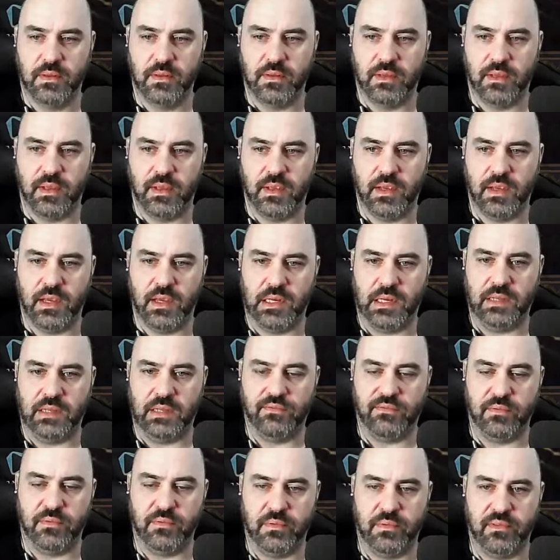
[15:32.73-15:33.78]
And
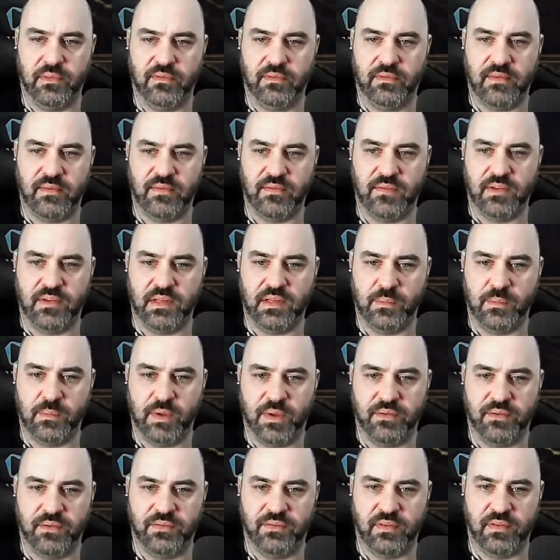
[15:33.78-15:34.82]
even with 7
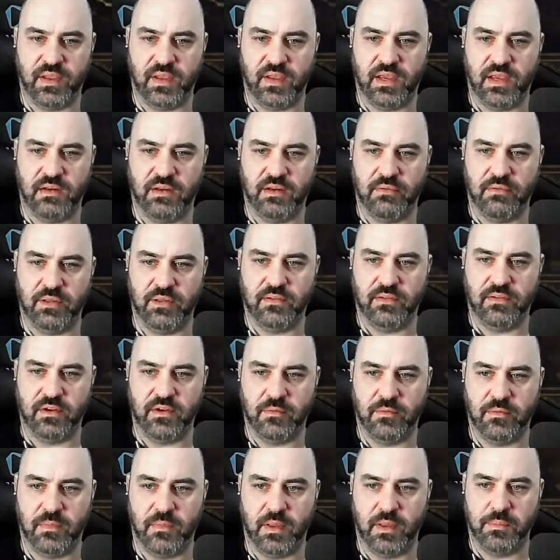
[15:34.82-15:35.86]
debuffs and a red
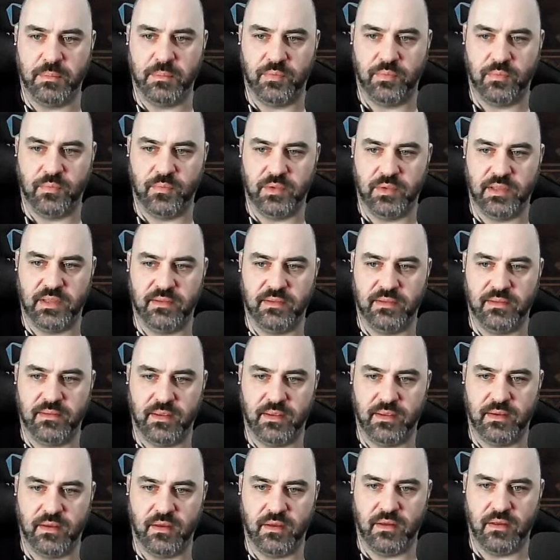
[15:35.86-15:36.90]
totem up, we can
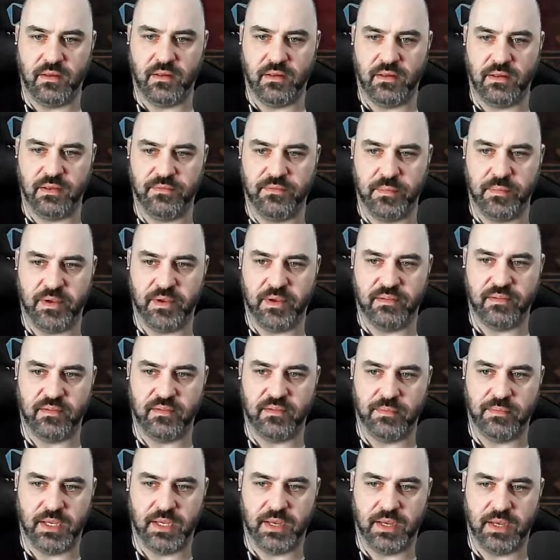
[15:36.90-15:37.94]
tank all of the boss's
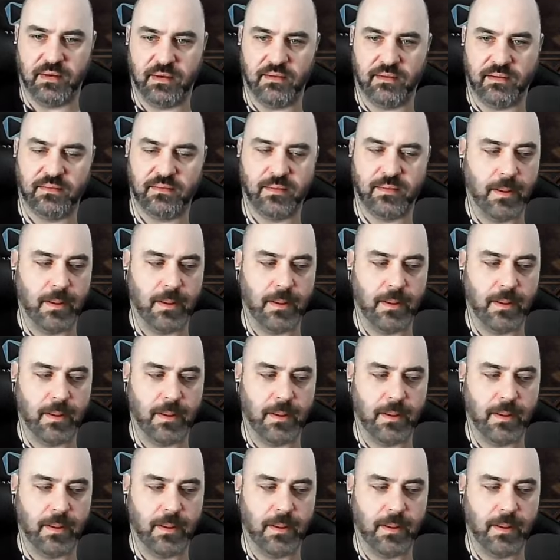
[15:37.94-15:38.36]
mechanics.